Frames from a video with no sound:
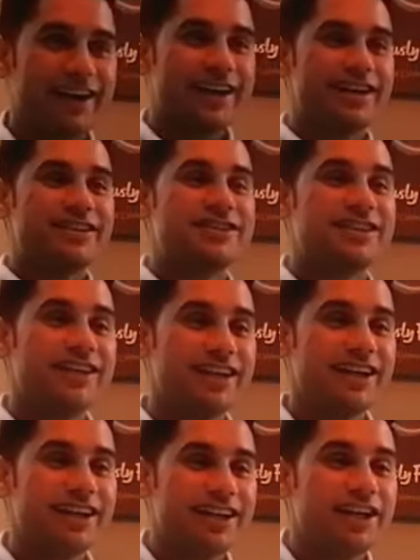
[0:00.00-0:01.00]
it's
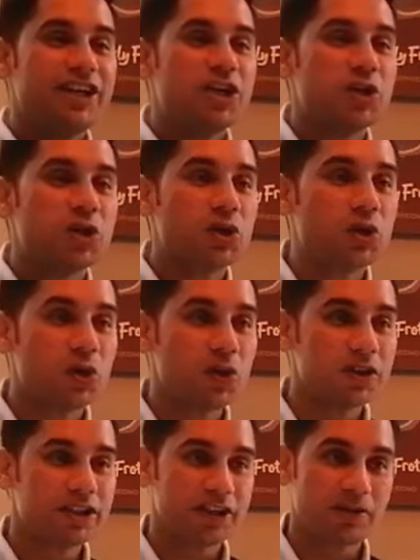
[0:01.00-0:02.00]
really
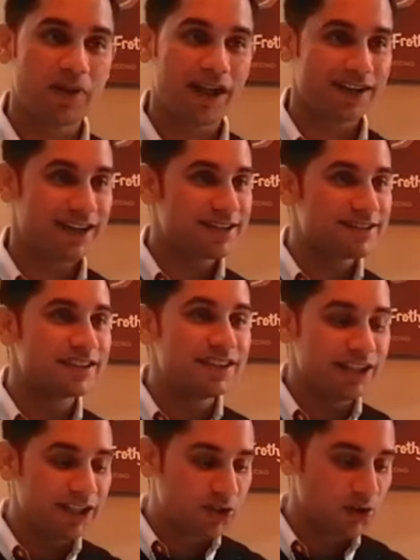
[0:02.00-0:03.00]
golden man, it's
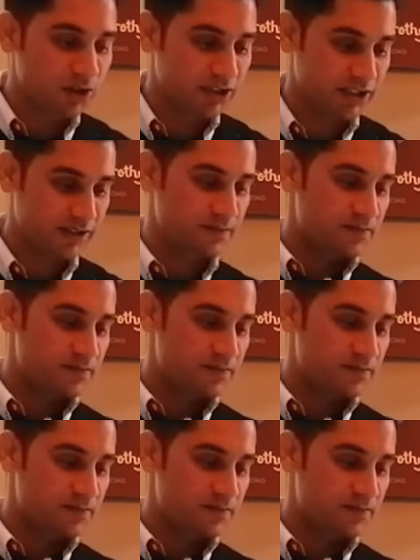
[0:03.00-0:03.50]
really golden.